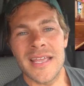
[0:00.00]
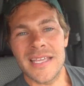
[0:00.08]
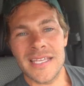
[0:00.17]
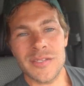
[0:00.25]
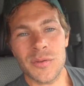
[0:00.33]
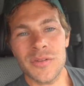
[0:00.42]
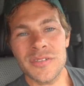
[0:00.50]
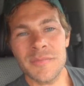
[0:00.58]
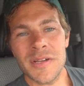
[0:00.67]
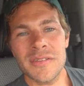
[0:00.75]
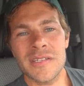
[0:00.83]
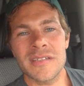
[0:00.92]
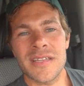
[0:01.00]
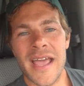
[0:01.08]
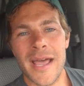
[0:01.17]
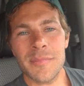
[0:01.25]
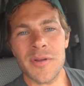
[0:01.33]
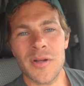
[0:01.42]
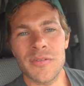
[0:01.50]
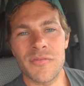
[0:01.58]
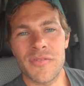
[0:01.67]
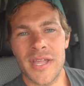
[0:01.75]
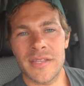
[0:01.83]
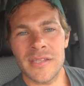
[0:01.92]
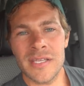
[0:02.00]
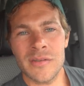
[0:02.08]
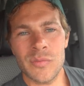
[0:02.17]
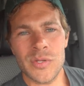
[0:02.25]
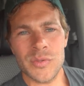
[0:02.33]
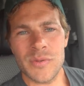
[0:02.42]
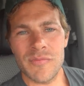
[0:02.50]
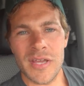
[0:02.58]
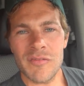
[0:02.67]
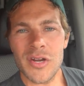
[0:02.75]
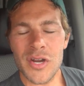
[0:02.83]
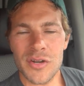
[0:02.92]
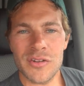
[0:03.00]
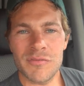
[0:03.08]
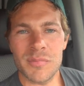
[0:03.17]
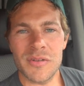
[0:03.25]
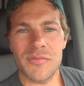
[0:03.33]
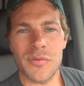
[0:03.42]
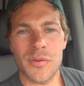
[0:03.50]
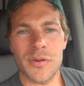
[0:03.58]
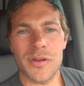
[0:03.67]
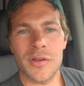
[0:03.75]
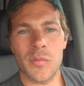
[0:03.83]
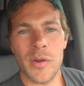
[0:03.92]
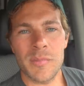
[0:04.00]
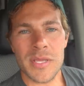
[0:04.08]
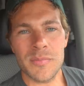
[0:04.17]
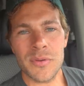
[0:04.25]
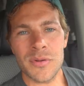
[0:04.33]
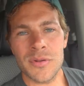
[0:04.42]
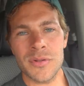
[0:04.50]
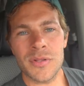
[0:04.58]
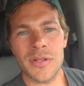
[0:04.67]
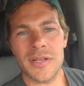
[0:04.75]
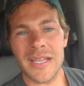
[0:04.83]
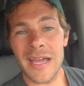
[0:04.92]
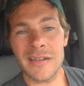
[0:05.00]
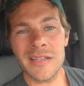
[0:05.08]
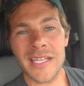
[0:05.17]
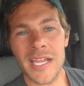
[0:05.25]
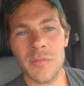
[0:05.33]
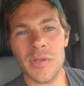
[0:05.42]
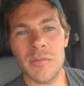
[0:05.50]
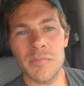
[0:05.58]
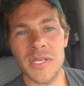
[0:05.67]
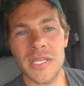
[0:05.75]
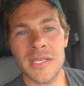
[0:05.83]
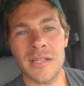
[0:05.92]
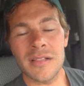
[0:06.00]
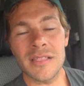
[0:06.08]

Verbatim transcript: He told us about this app called Vanly, which we've never heard of before, where people, kind of like Airbnb,